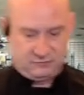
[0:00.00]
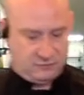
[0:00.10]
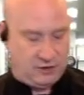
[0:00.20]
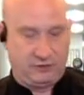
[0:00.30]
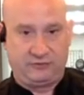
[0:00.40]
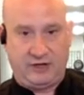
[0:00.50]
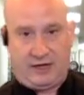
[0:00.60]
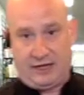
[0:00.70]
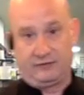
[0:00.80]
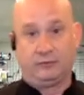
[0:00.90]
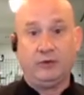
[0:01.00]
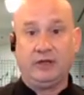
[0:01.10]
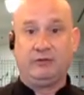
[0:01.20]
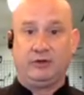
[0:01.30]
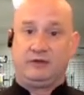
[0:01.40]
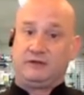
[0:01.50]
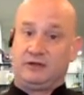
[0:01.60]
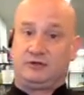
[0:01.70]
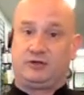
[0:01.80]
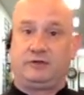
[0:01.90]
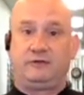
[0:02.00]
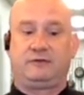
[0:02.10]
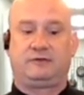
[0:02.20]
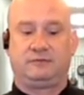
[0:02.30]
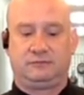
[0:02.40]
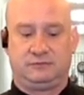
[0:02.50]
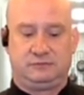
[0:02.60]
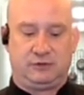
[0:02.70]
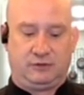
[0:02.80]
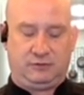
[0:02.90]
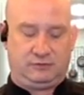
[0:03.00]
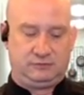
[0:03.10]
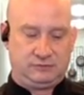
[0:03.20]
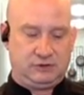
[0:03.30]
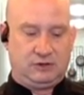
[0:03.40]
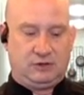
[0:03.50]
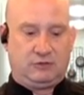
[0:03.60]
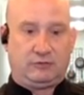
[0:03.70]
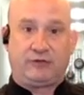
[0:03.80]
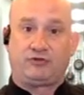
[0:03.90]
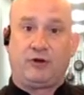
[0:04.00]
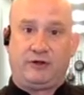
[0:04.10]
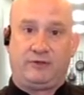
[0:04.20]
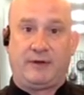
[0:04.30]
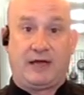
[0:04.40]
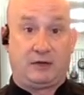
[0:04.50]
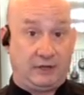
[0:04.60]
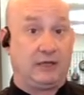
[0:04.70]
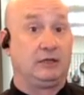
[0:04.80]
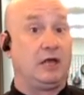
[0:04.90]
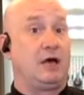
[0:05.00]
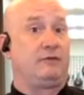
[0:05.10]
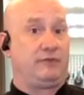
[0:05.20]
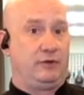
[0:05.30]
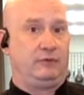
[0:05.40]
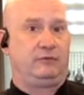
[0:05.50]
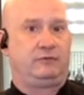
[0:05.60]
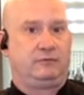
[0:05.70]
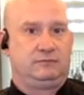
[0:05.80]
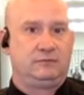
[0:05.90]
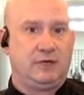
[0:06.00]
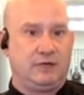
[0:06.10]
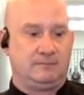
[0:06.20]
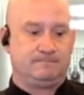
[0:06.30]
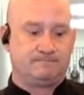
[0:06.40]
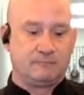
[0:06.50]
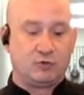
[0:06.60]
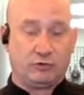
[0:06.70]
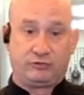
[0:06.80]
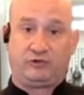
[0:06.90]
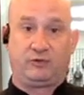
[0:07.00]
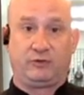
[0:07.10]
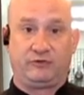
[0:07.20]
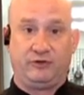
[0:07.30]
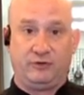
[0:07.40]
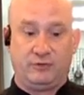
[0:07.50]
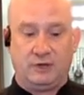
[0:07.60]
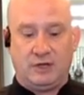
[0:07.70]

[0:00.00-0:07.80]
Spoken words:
ours has a really, really delicious little restaurant in the back, like a lot of those grocery stores do,